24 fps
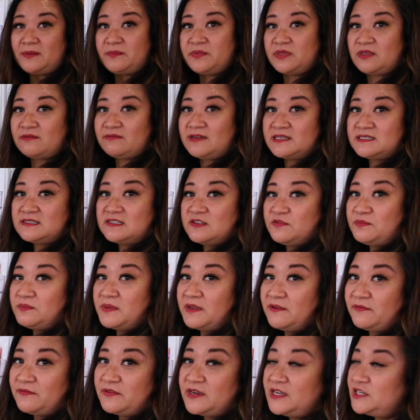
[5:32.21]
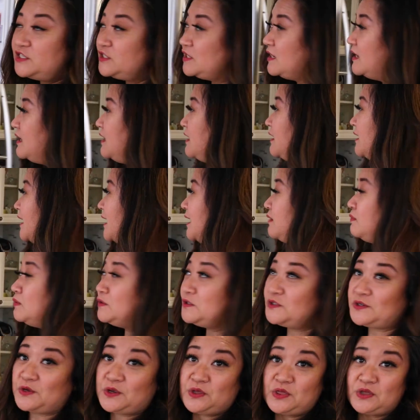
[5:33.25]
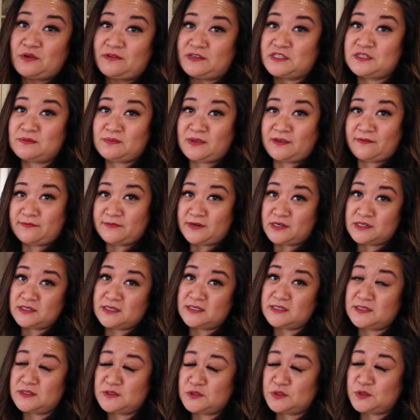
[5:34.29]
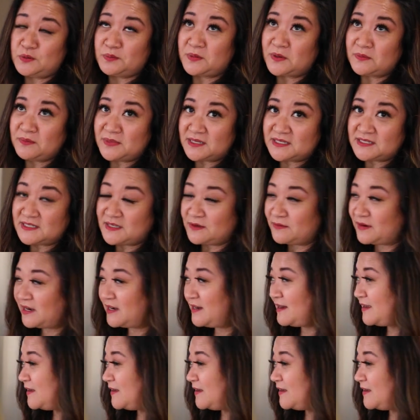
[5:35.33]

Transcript: up the rest of my fridge. I won't show you the rest of my fridge because it's super messy right